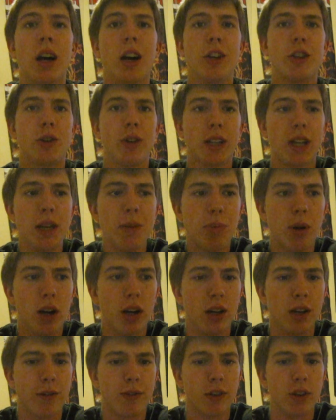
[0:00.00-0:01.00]
A tricky
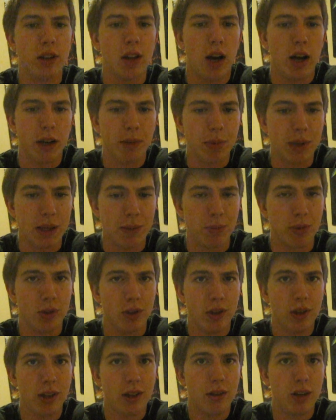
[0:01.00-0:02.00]
part for a lot of
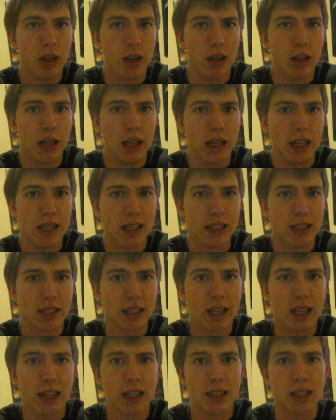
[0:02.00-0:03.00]
people is
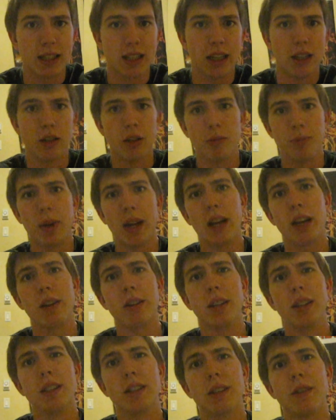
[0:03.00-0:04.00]
getting to tell your
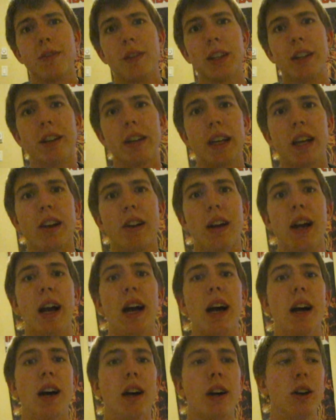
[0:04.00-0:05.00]
parents, or figuring out
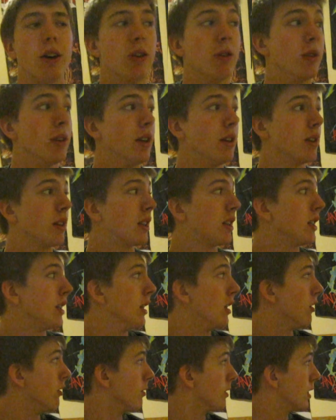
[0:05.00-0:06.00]
how, and you
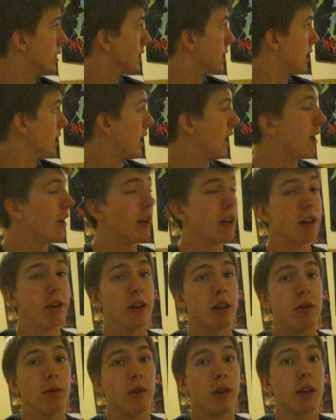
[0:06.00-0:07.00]
know, the scenario
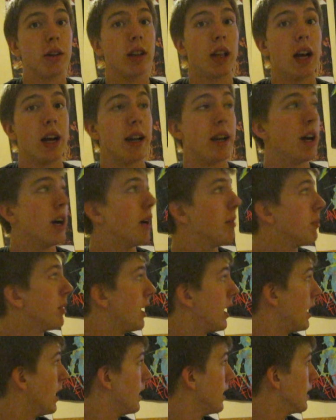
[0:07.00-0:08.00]
you want to line up.
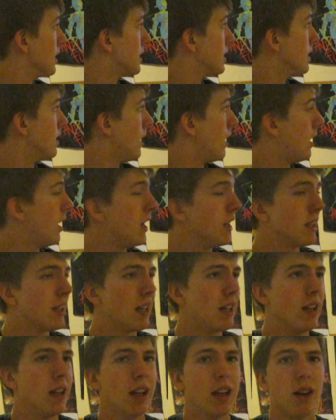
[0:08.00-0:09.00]
And it's not,
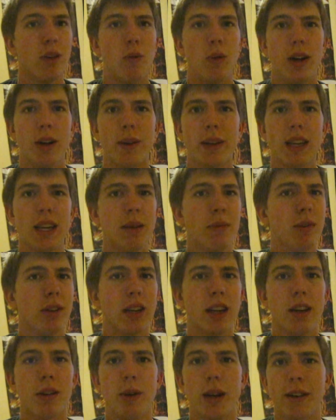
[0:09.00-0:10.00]
why do I keep
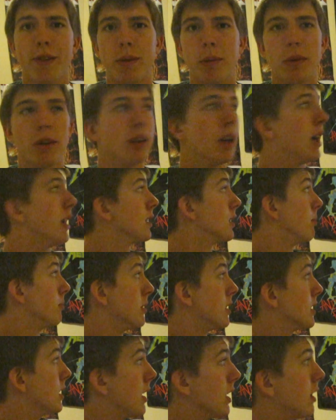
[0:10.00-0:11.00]
looking away from you guys? I'm
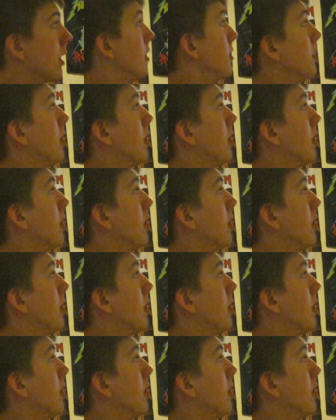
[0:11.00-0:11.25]
just like